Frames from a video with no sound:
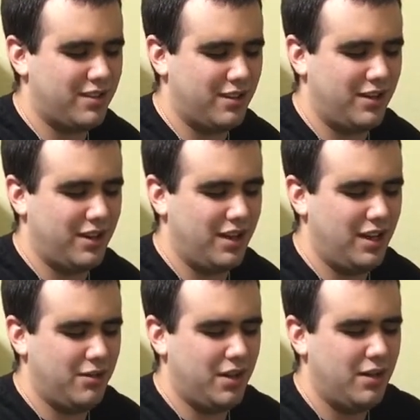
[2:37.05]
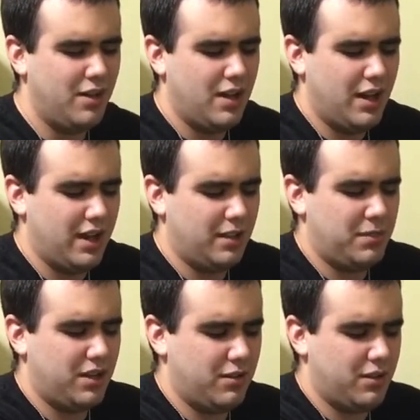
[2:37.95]
All right, anyway, uh, let me
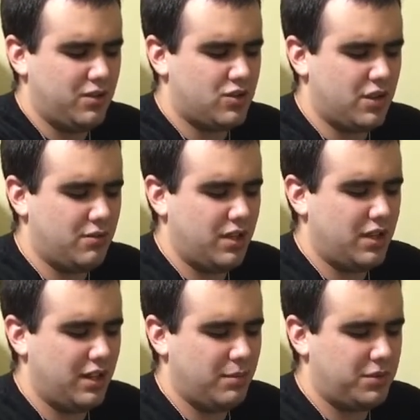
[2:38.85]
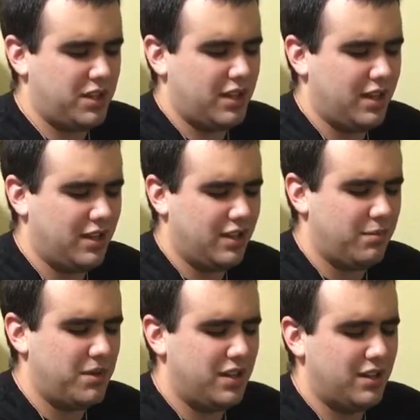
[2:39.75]
go ahead and try and reclamp this. Hang on, it's
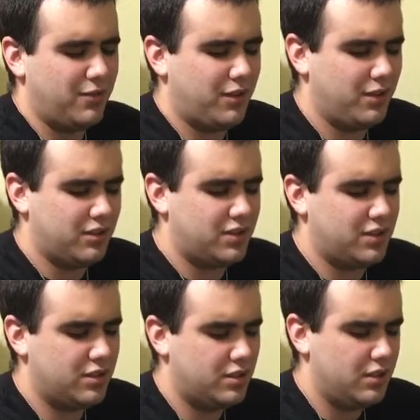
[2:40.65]
being difficult.